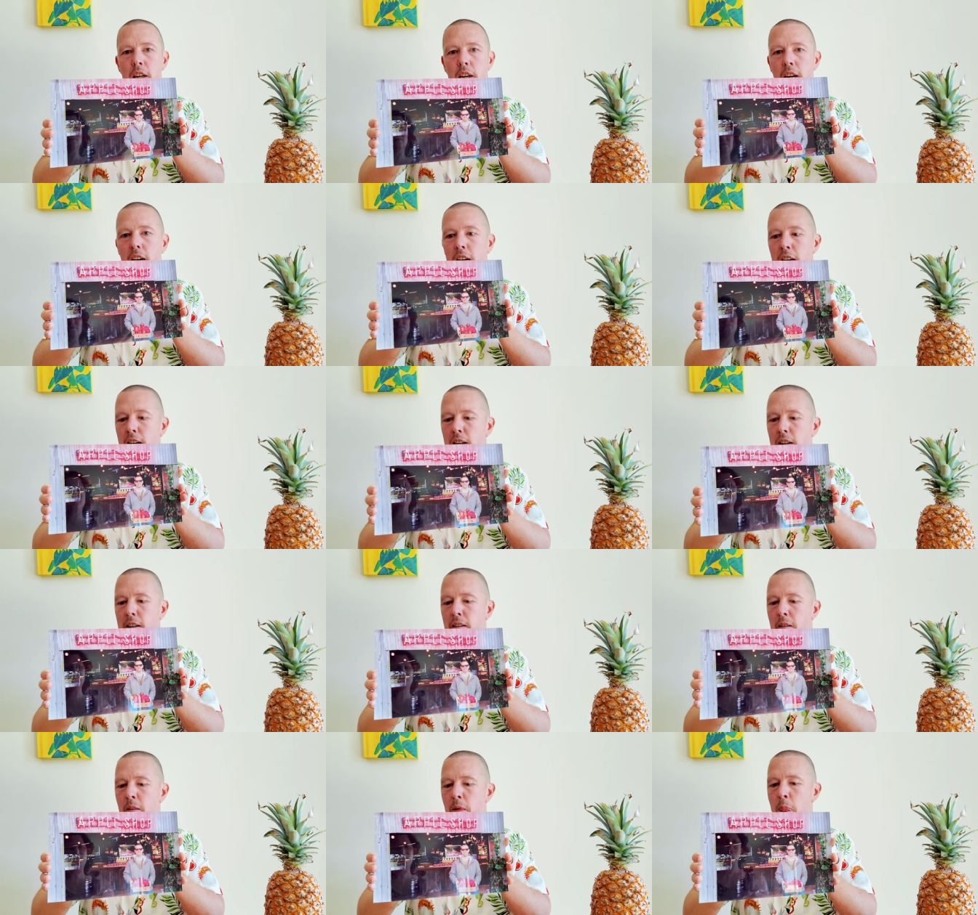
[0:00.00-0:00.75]
uh,
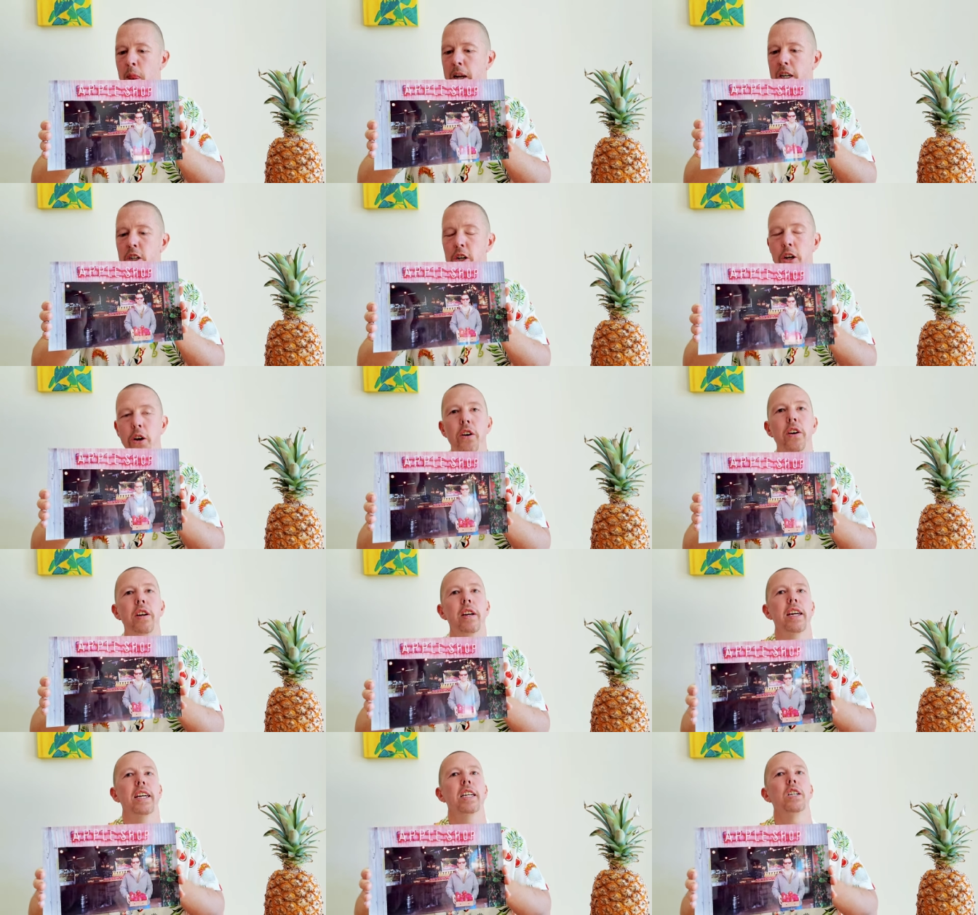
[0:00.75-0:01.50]

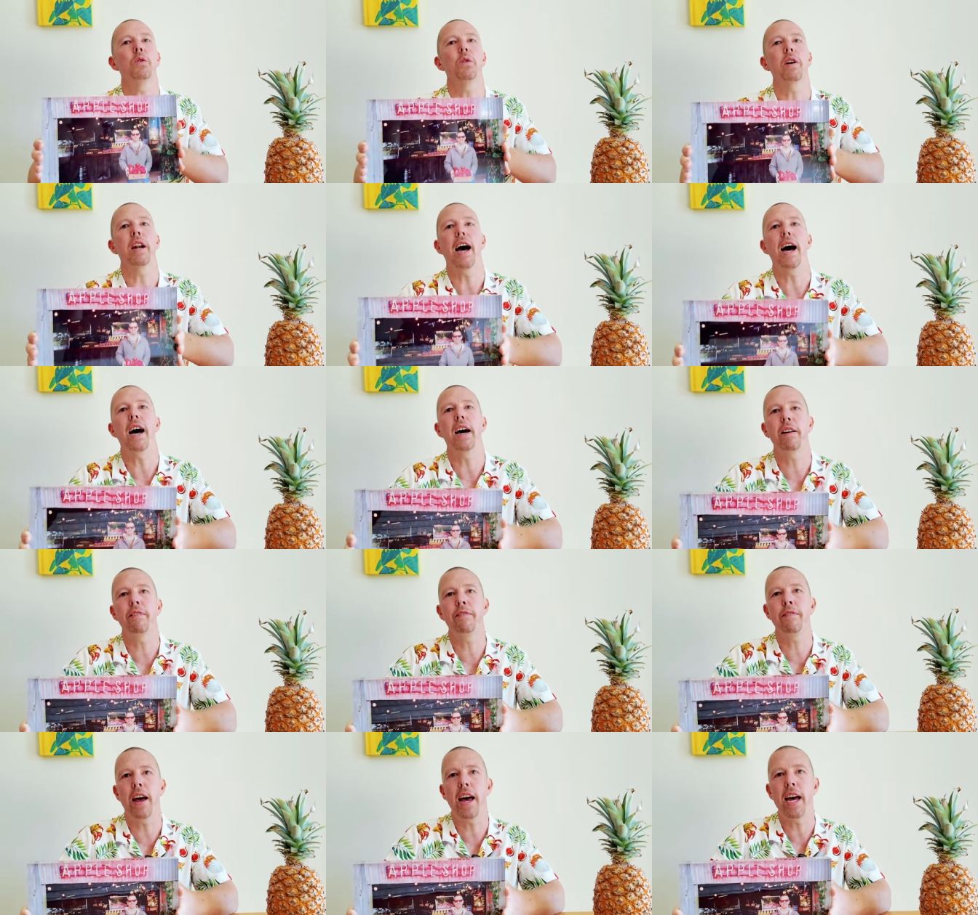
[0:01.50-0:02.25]
turn it into an
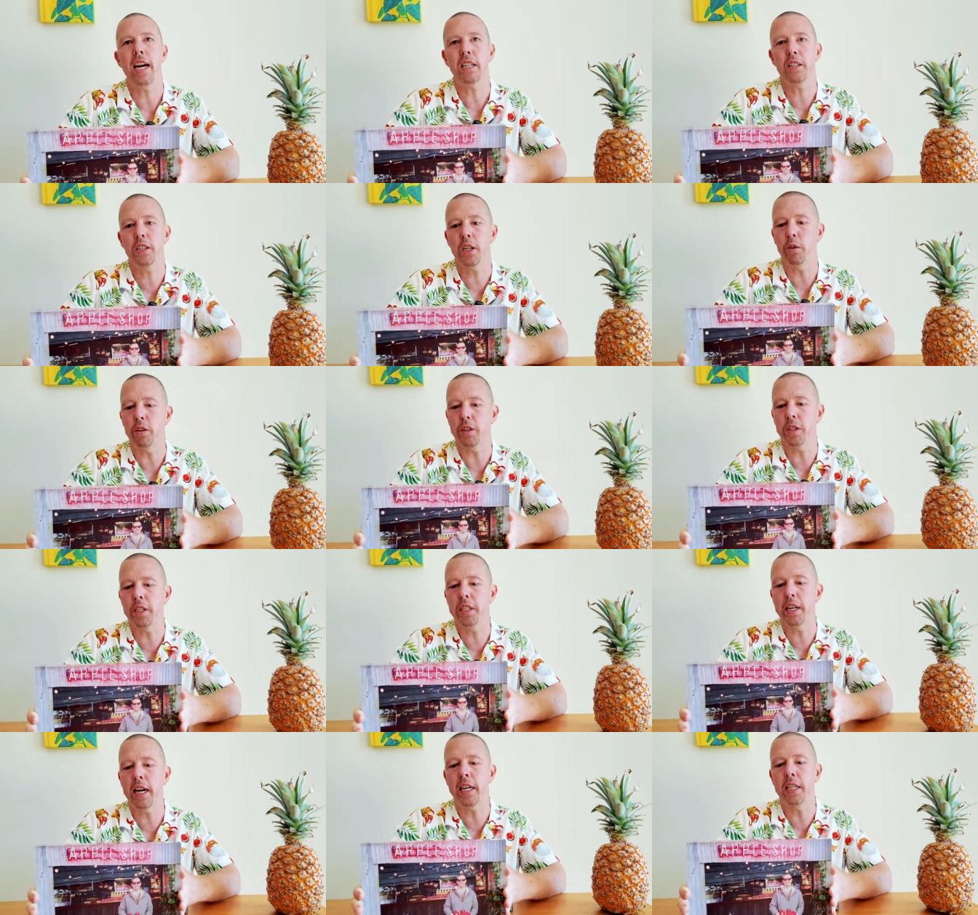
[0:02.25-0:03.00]
artifact so it
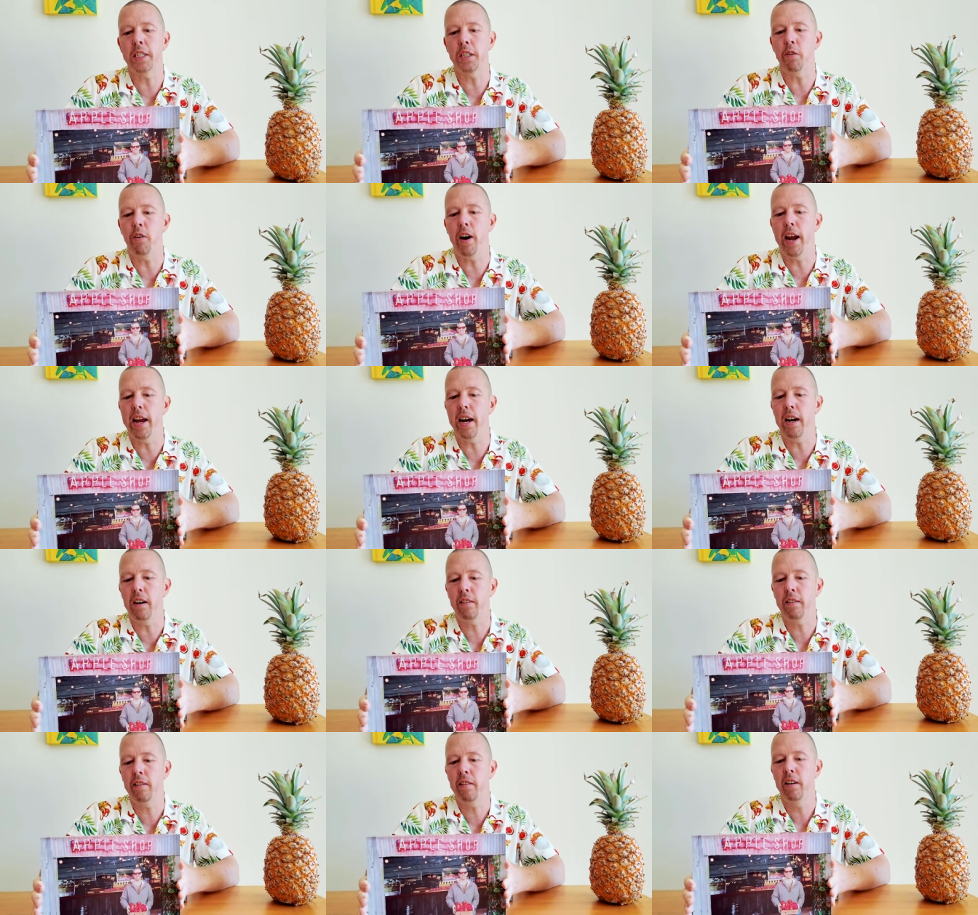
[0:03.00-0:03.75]
stays
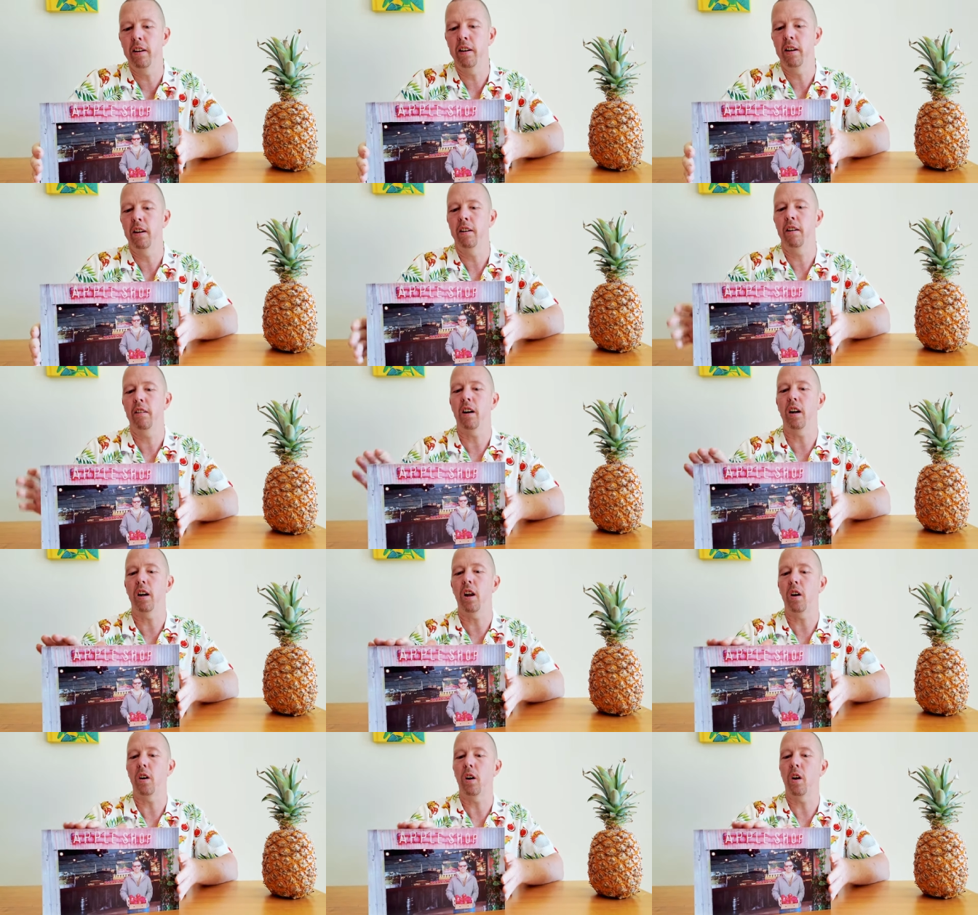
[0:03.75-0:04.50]
around a
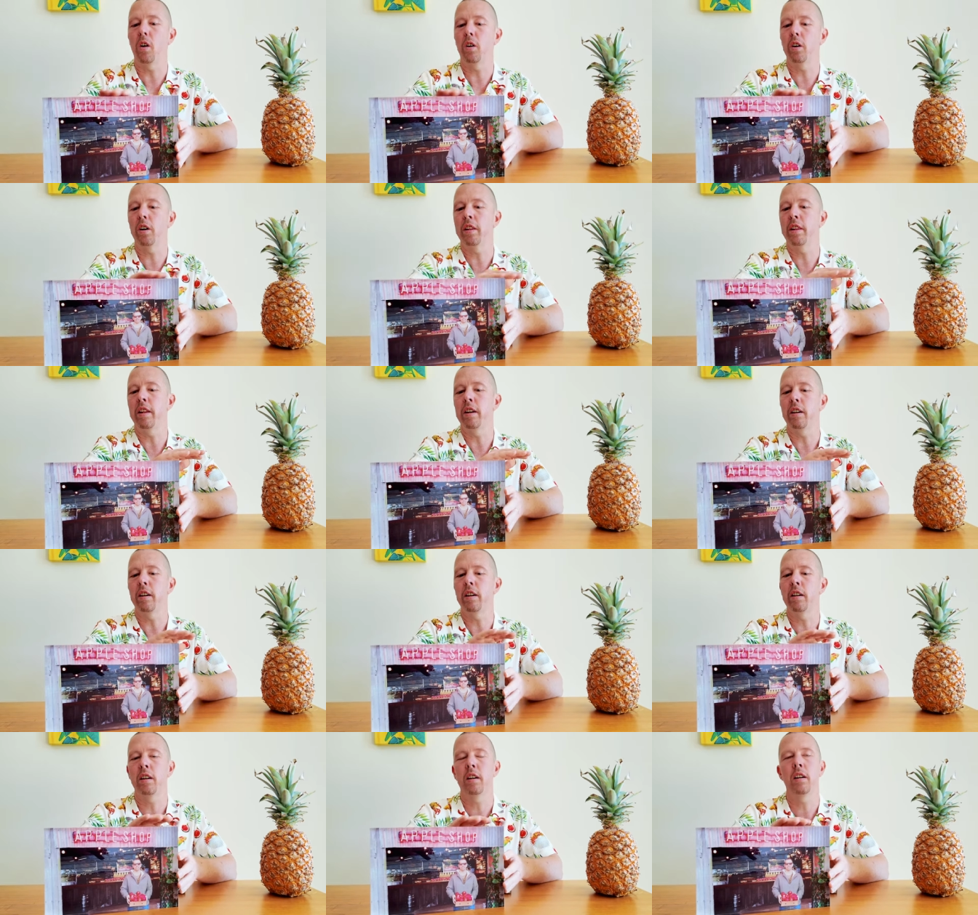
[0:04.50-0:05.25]
lot longer
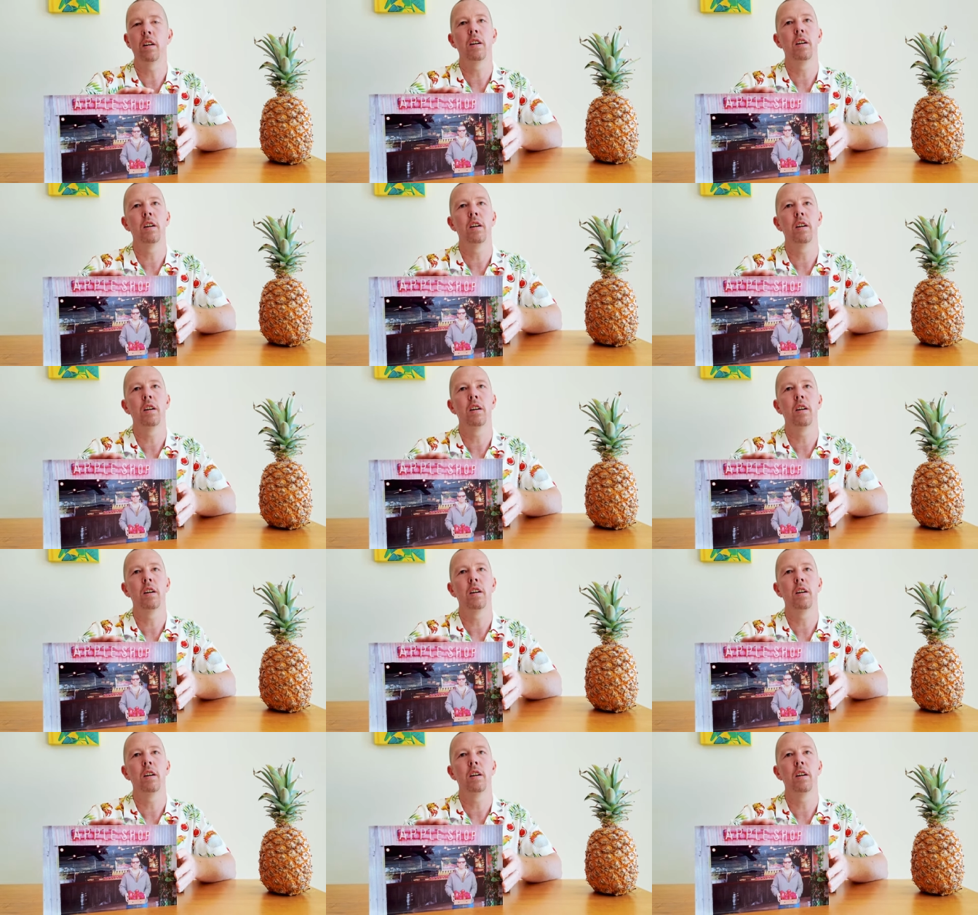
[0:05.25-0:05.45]
than,